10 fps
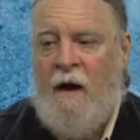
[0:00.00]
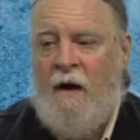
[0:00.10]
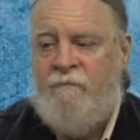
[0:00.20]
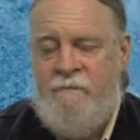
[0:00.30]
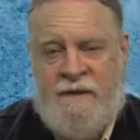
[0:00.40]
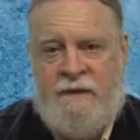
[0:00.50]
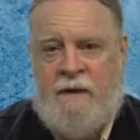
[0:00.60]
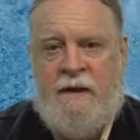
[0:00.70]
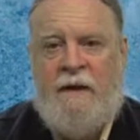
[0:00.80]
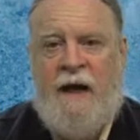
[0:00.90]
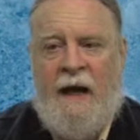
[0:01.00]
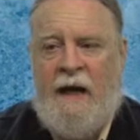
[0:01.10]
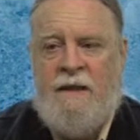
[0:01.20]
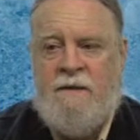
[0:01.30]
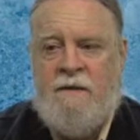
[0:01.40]
of misleading
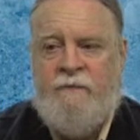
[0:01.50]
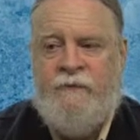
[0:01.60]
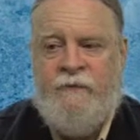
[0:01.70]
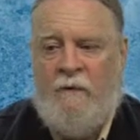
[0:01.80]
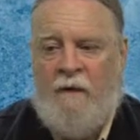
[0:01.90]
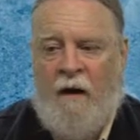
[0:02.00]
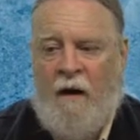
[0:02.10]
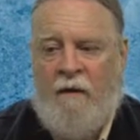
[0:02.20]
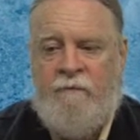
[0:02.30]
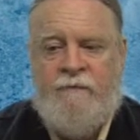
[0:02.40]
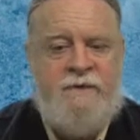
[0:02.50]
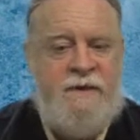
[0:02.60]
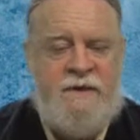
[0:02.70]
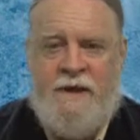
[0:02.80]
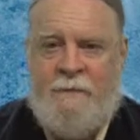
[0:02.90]
ads full of
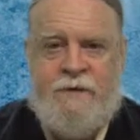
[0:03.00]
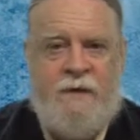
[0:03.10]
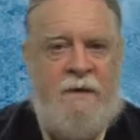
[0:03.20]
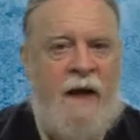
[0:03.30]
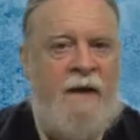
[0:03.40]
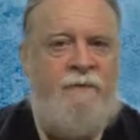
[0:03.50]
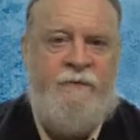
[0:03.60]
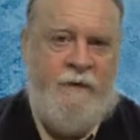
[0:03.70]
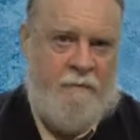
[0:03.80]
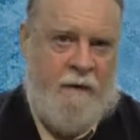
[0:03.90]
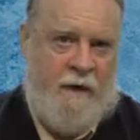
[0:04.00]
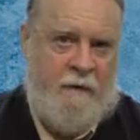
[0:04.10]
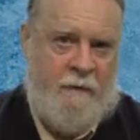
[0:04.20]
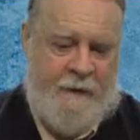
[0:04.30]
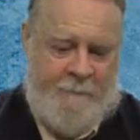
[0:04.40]
deception and fear
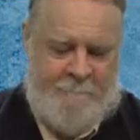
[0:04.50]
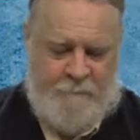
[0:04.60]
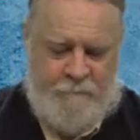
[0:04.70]
mongering.